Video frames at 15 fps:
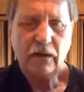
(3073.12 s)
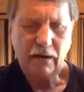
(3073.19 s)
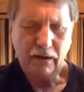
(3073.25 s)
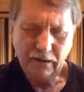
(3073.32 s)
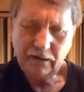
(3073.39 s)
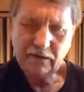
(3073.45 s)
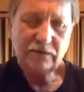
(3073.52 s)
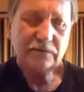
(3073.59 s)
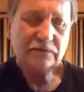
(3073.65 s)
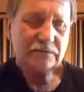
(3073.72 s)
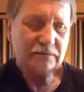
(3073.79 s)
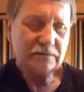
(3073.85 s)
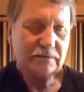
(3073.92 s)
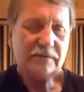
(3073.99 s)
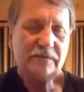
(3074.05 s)
Upon
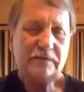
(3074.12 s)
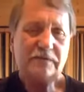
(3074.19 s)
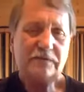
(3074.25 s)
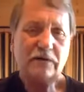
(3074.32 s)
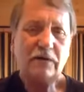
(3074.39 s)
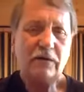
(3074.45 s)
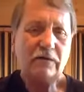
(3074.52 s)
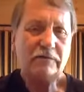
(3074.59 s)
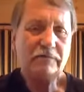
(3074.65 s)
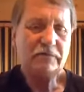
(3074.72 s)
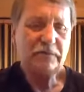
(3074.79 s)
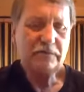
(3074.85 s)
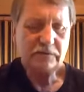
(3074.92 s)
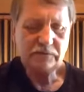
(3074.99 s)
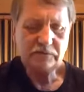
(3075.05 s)
this
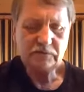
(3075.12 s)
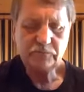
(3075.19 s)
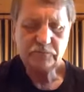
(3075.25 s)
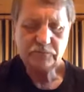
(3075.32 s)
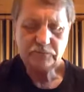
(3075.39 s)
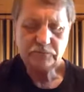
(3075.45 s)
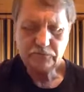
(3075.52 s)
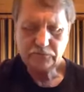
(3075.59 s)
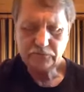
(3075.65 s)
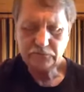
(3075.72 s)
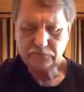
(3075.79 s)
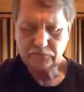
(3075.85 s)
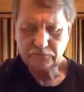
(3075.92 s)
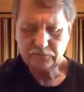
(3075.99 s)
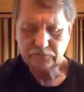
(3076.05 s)
harvest
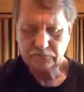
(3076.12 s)
moon.